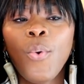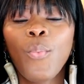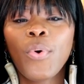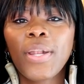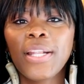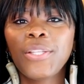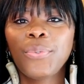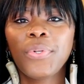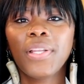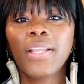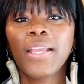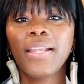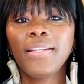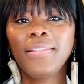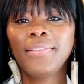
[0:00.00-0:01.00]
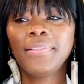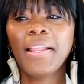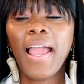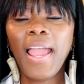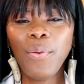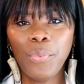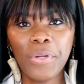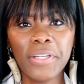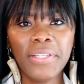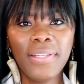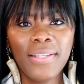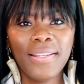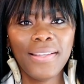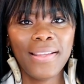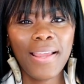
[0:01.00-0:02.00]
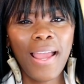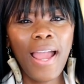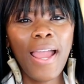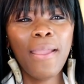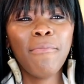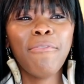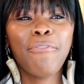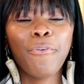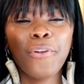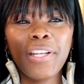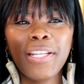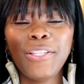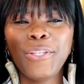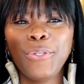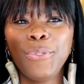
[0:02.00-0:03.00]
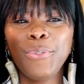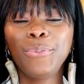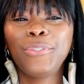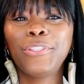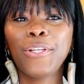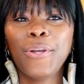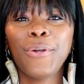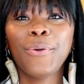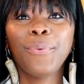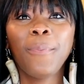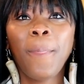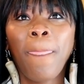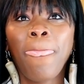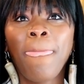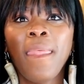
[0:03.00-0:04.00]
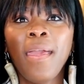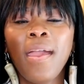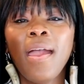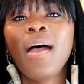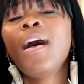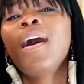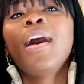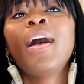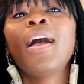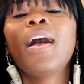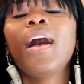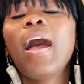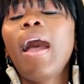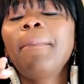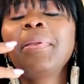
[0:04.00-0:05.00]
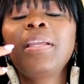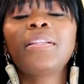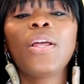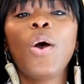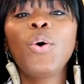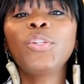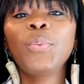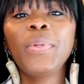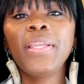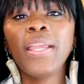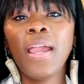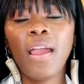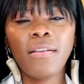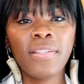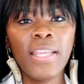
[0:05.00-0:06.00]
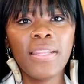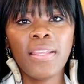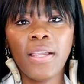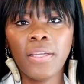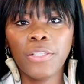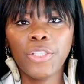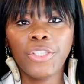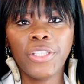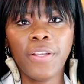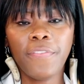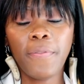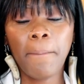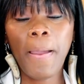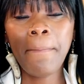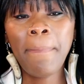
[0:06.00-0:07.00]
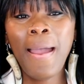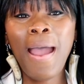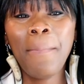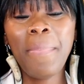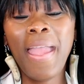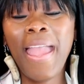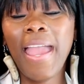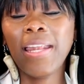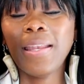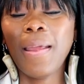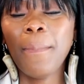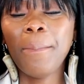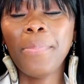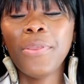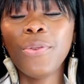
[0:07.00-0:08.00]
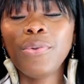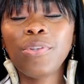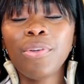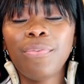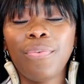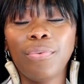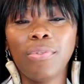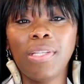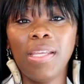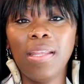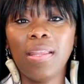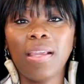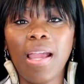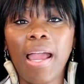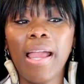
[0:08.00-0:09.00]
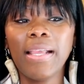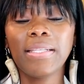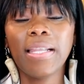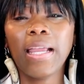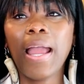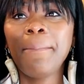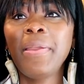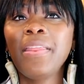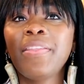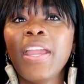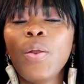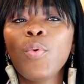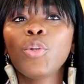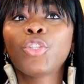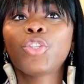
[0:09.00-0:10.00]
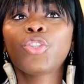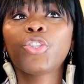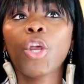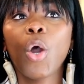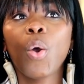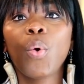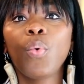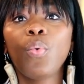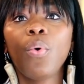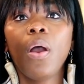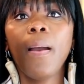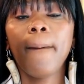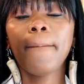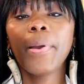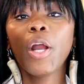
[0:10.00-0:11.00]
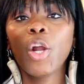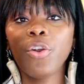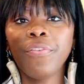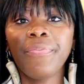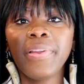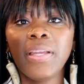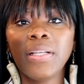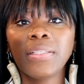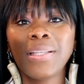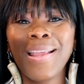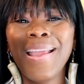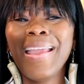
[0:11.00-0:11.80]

would I do it again? I would. I'm 42, so I mean, the older we get, our teeth are gonna shift. My mom had beautiful teeth, guys. Like, I mean, they were so perfect,